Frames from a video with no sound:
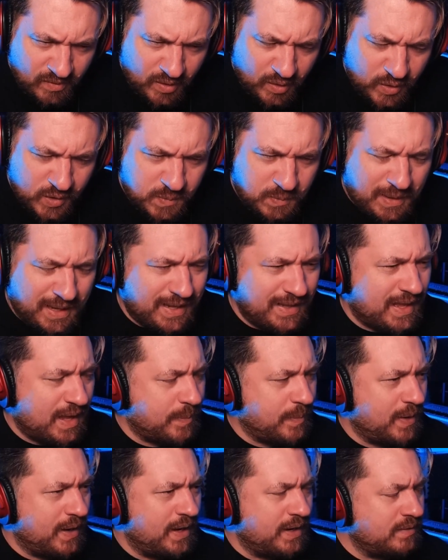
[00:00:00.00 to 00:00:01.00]
Who's playing
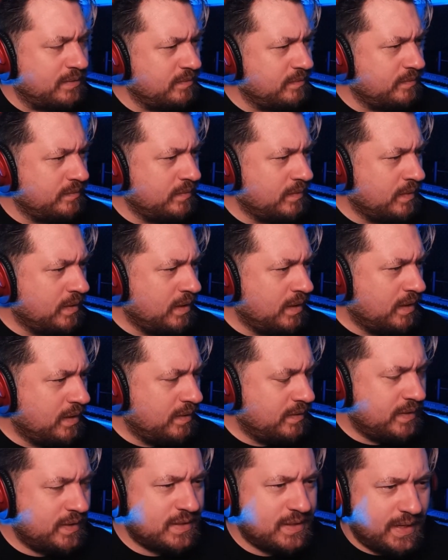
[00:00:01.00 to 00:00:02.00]
that part?
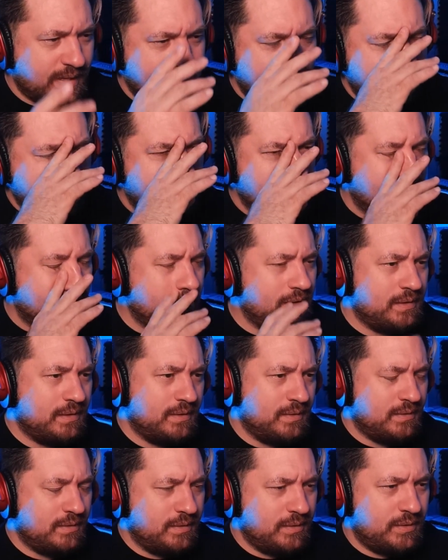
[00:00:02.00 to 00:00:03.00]
There's like a little
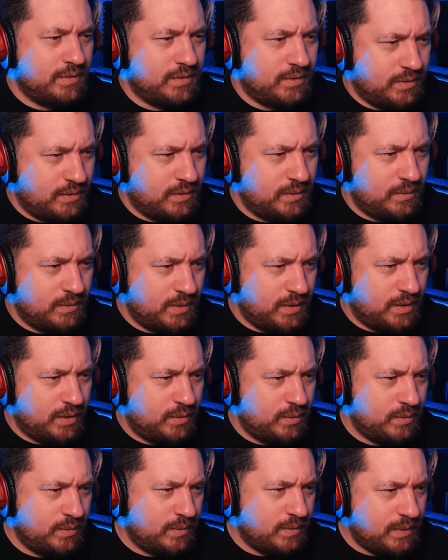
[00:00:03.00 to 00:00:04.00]

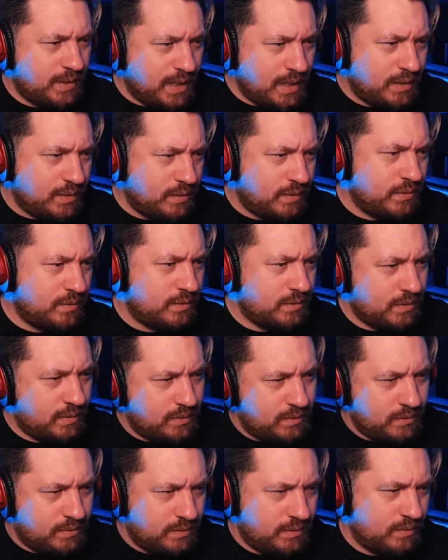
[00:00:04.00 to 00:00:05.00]

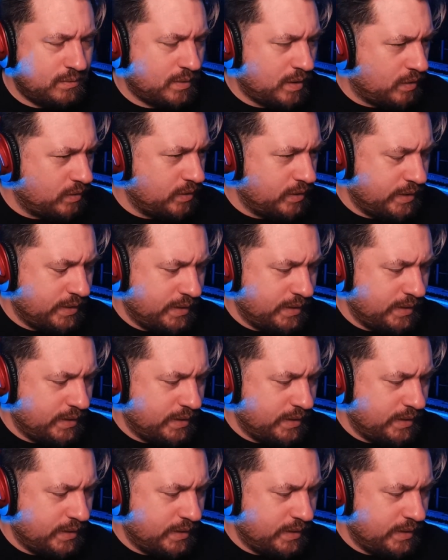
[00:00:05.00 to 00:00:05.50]
doo-doo-doo-doo-doo-doo-doo-doo going on